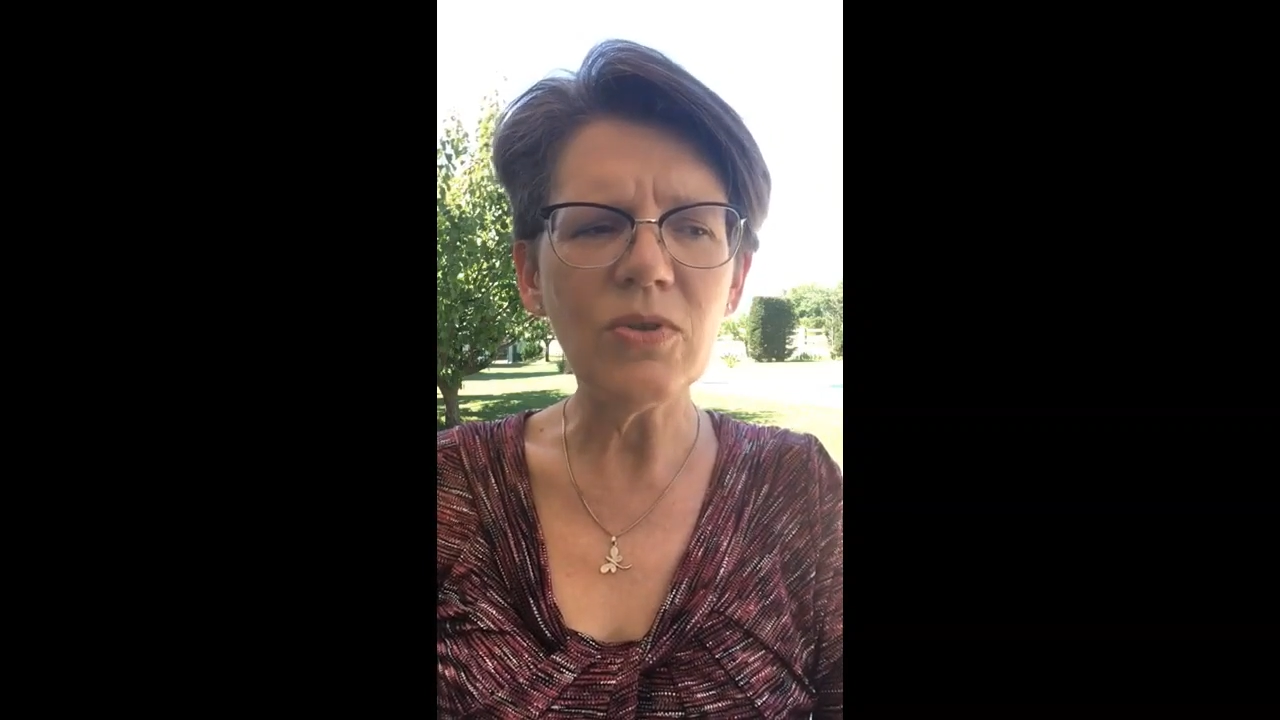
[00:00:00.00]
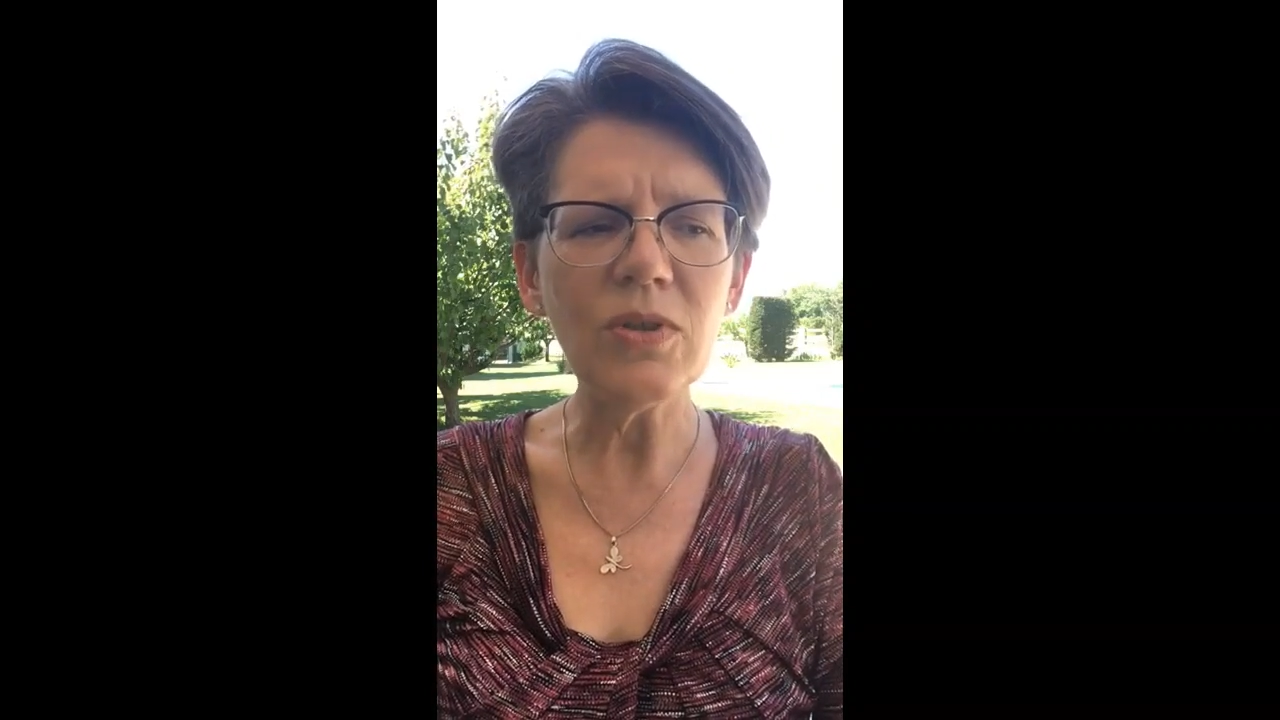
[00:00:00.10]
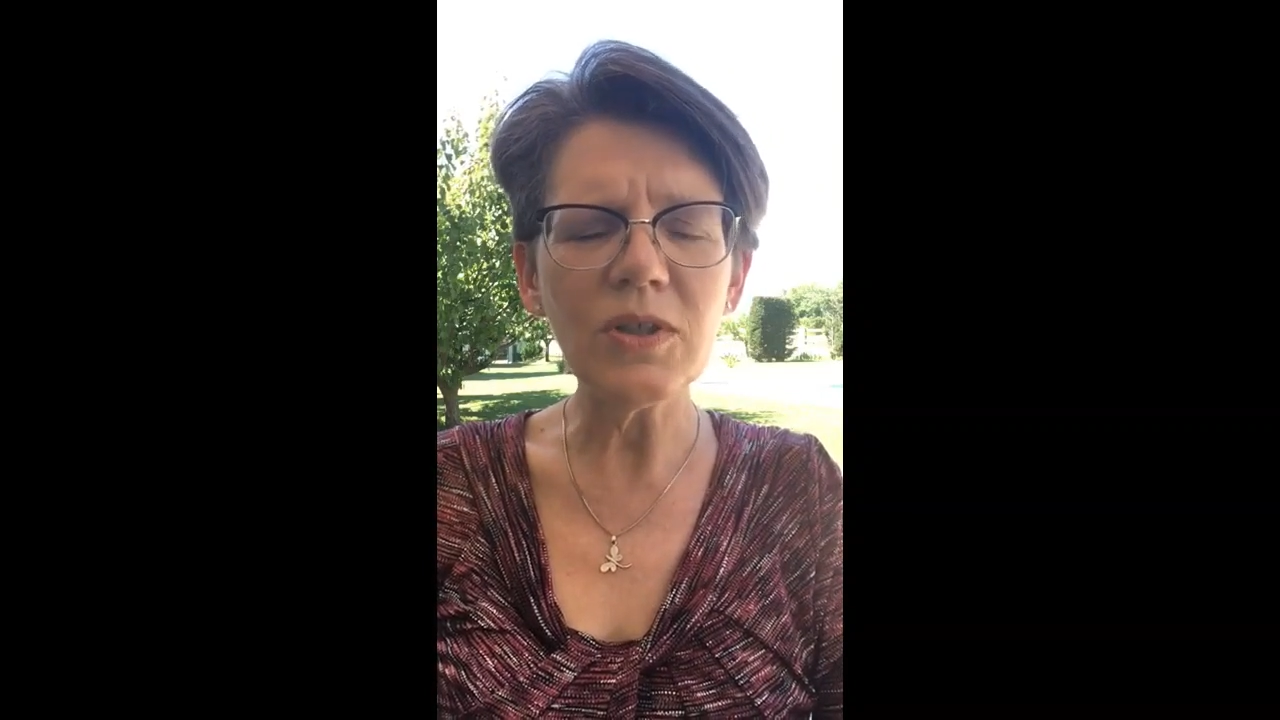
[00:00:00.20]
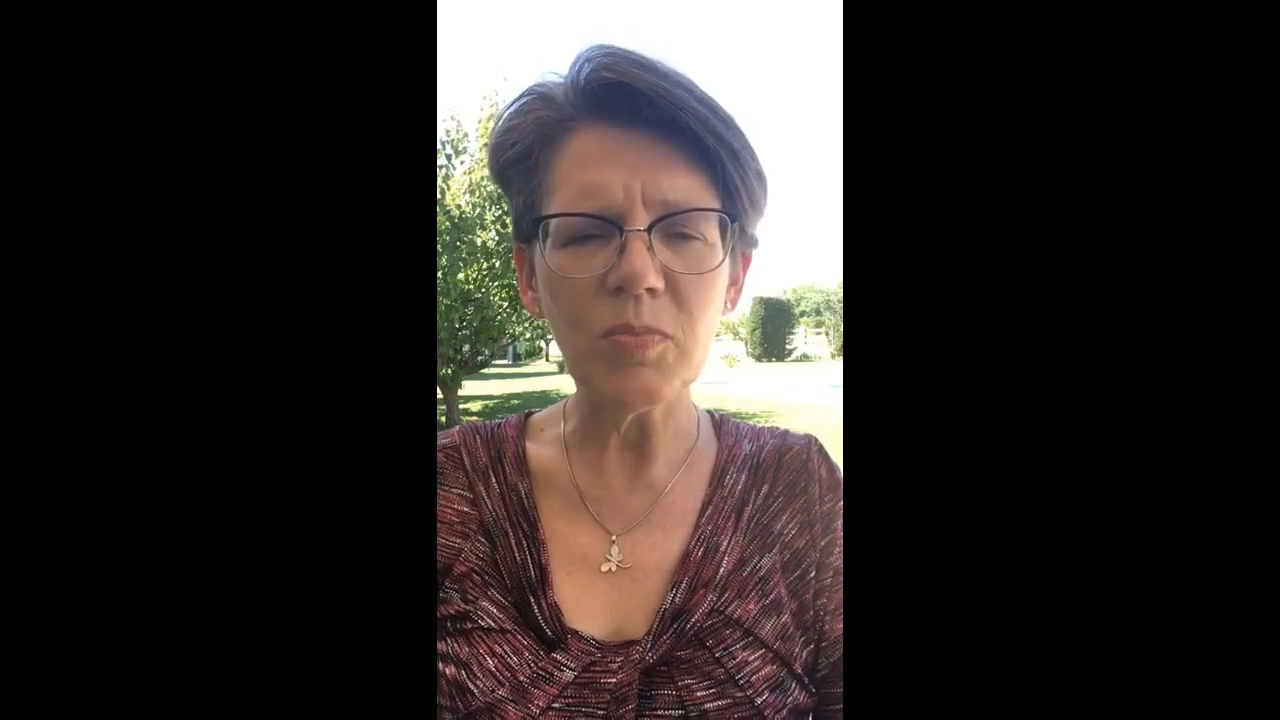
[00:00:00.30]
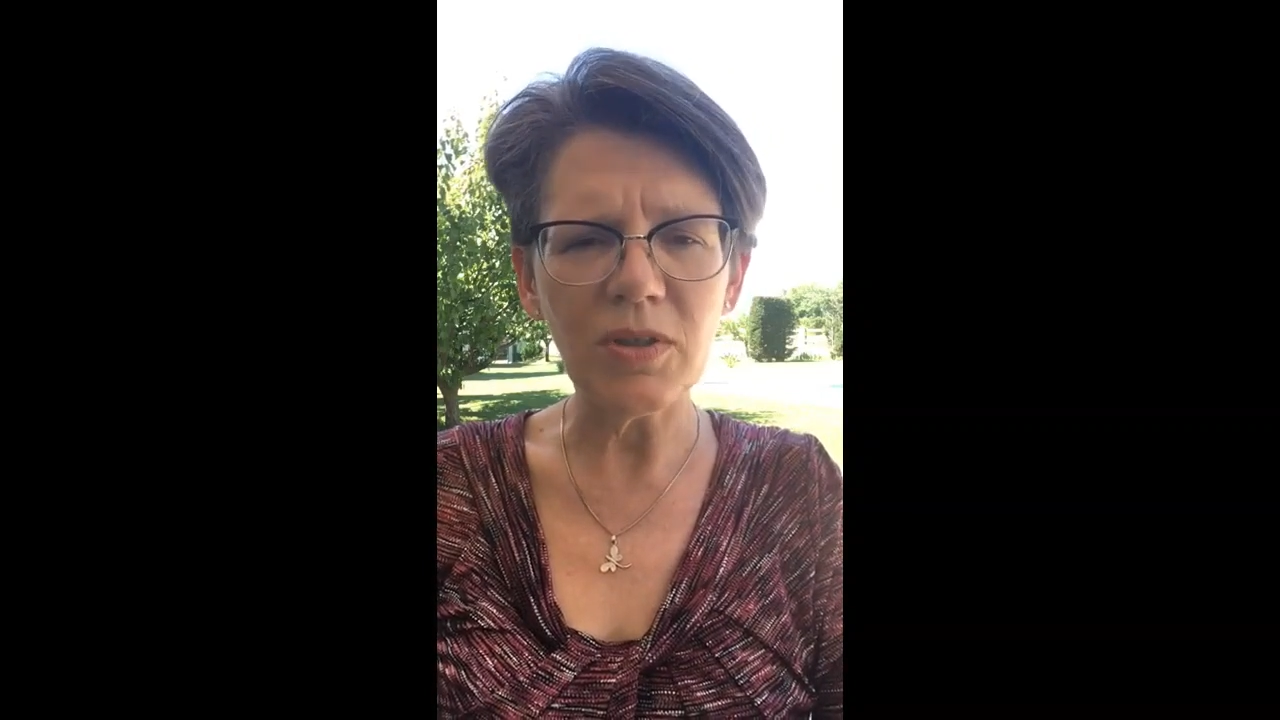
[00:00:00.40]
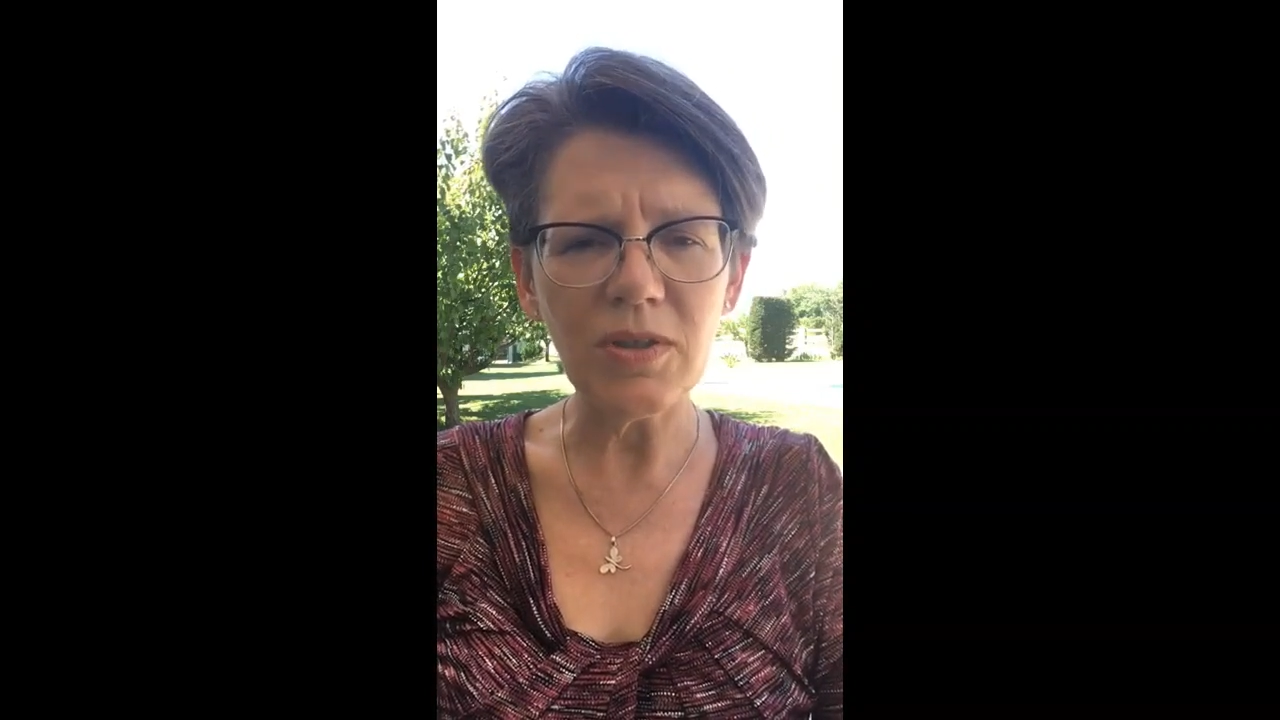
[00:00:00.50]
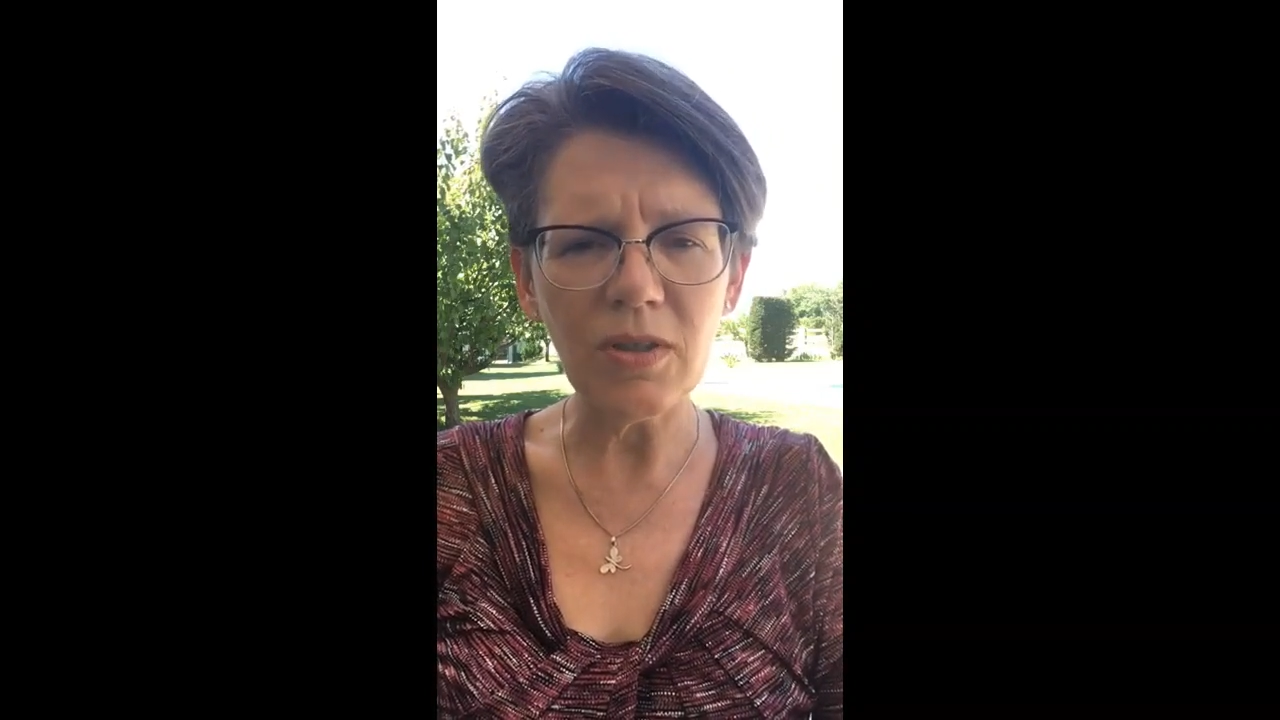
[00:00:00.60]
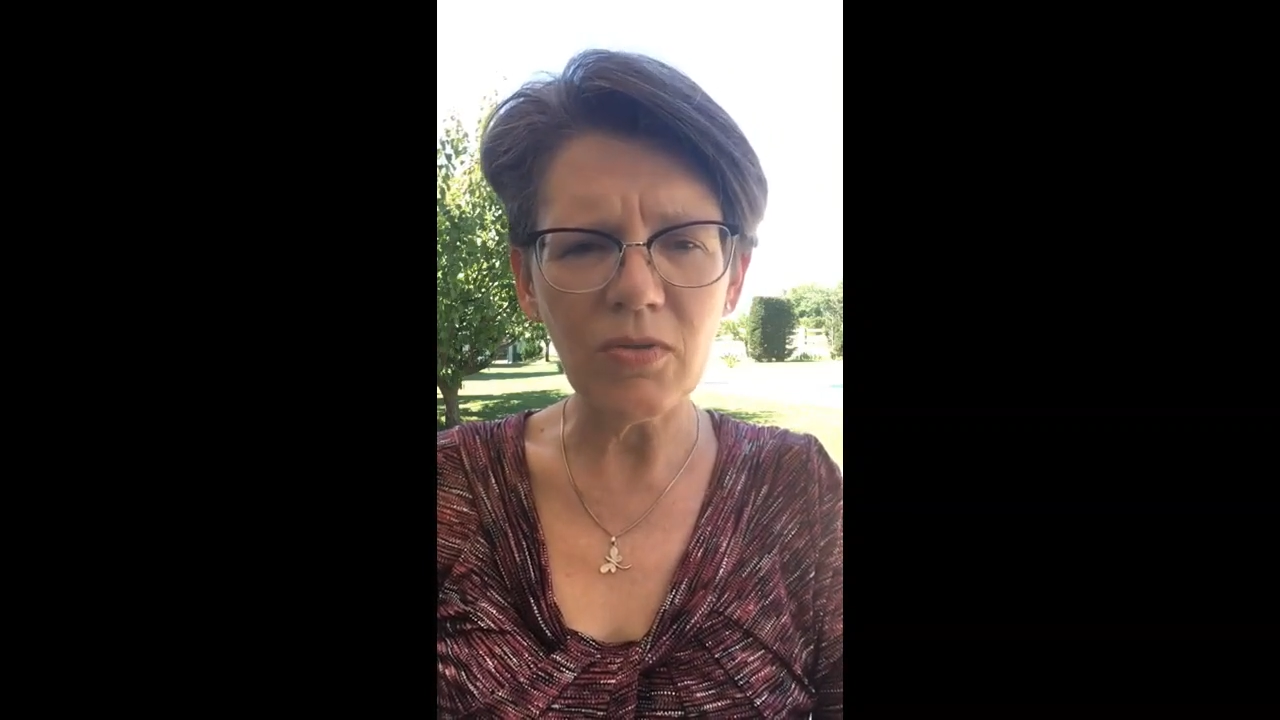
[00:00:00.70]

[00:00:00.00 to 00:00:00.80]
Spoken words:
to express our